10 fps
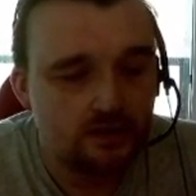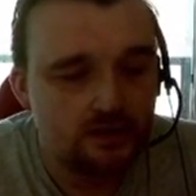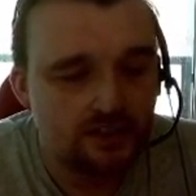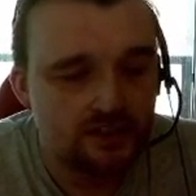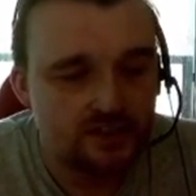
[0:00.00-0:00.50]

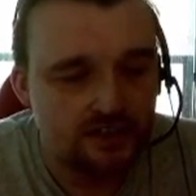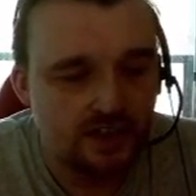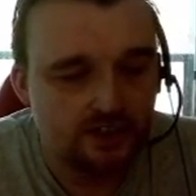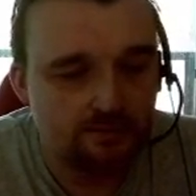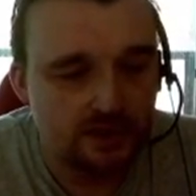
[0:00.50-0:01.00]
So you can see
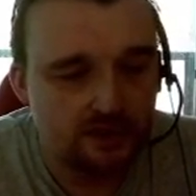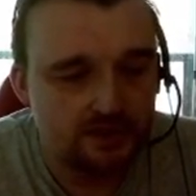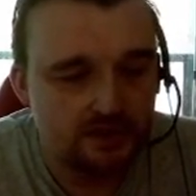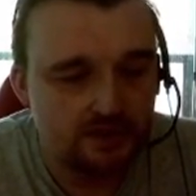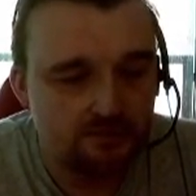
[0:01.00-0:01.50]
this
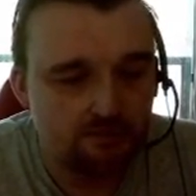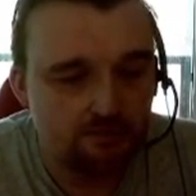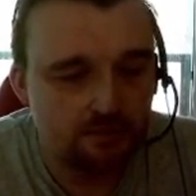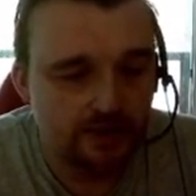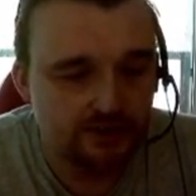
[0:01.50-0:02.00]
person is
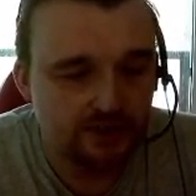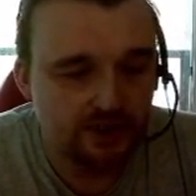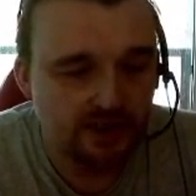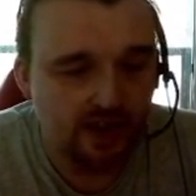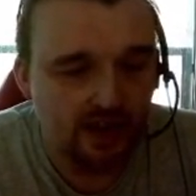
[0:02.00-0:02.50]
bridging
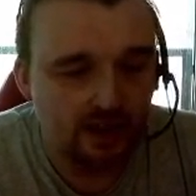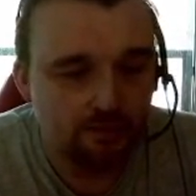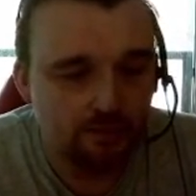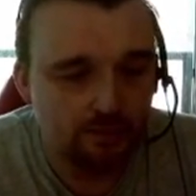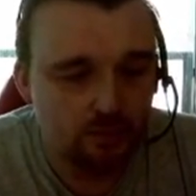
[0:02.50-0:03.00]
the
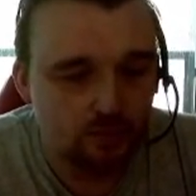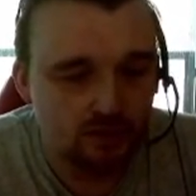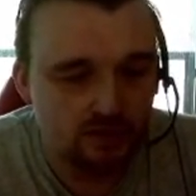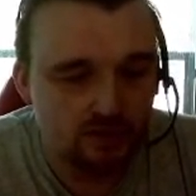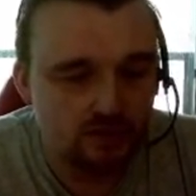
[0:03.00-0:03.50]
gap
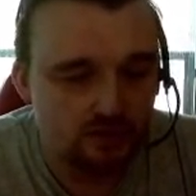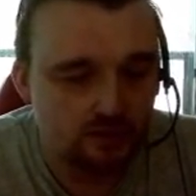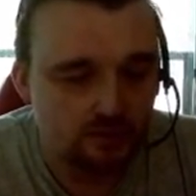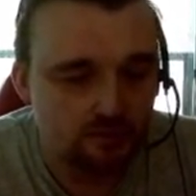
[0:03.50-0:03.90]
between these two